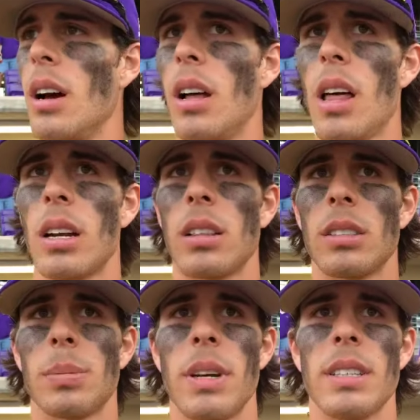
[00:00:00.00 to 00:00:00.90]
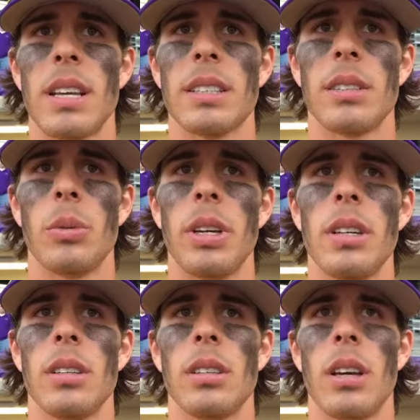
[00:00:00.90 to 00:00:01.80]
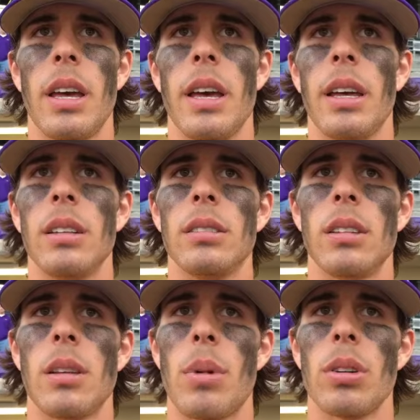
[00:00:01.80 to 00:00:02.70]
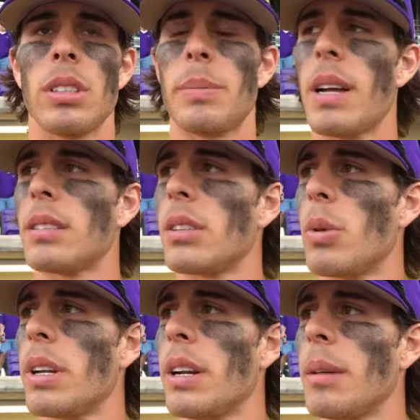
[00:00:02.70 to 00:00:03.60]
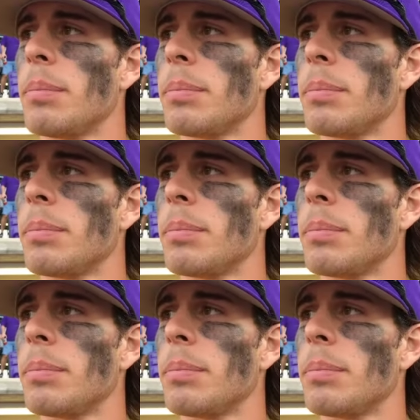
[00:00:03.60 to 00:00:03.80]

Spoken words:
a lot of clutch plays, as did we, and the ball just bounced their way today.